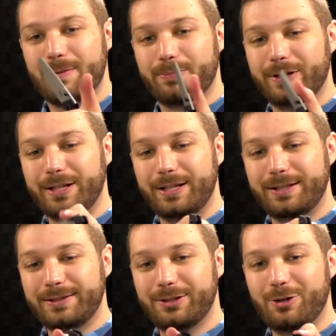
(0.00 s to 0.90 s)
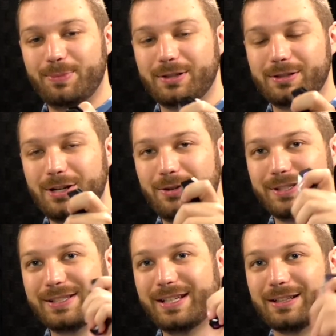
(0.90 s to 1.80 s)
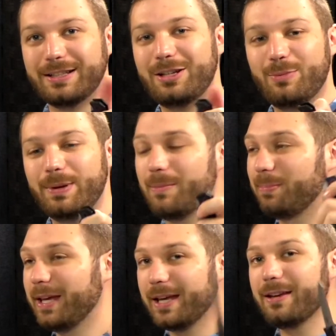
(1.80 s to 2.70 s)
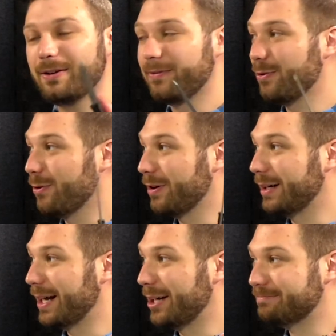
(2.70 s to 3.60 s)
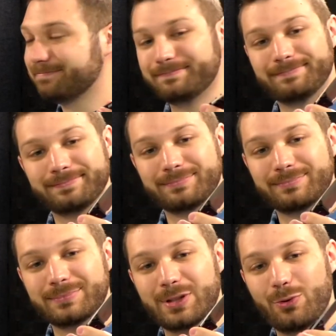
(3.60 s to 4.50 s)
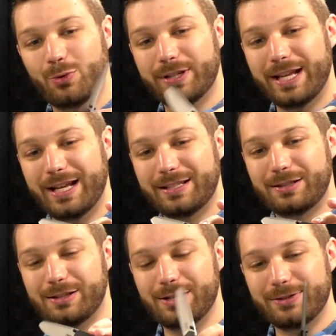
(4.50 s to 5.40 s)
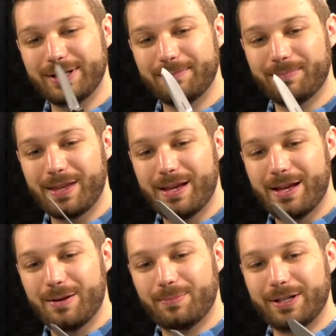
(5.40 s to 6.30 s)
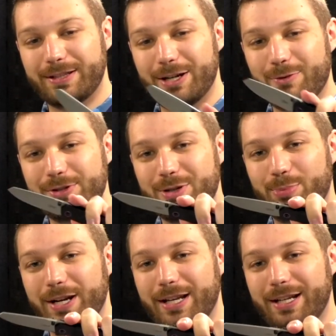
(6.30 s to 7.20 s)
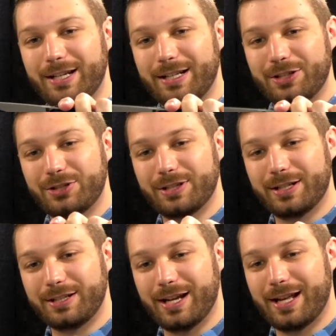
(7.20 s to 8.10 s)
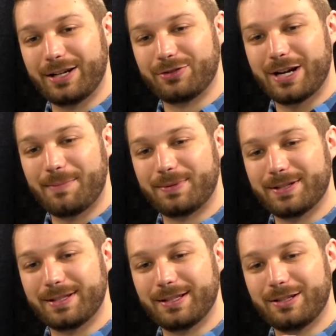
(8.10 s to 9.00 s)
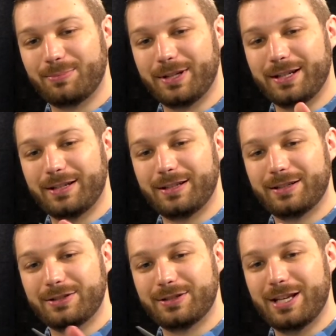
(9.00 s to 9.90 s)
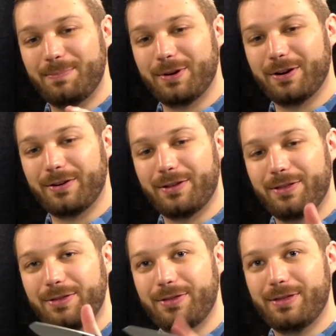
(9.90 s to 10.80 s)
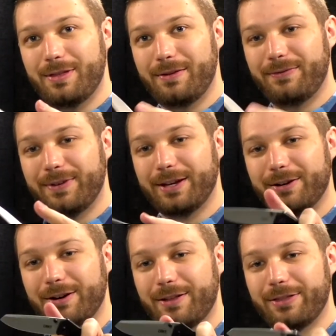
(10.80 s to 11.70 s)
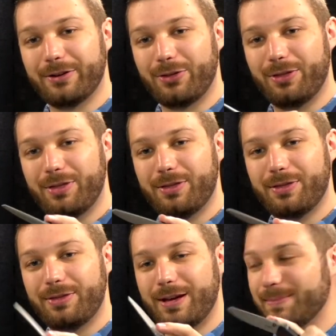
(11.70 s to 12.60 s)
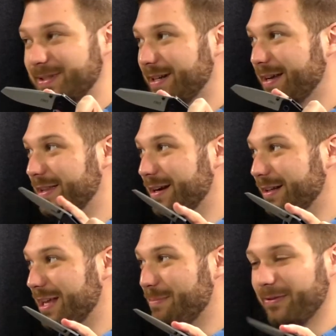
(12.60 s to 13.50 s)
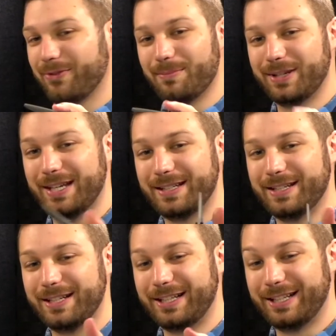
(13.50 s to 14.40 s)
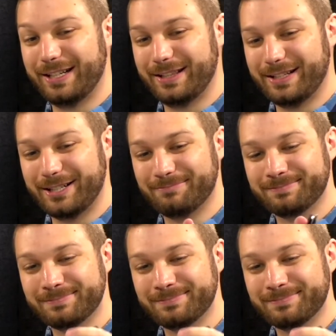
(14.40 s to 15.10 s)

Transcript: Pretty easy to open and close. It's getting a little bit big for one-handed closing, but once you break it in, it should kind of drop just a little bit. Just keep your finger on your thumb stud there to keep it from guillotining you there.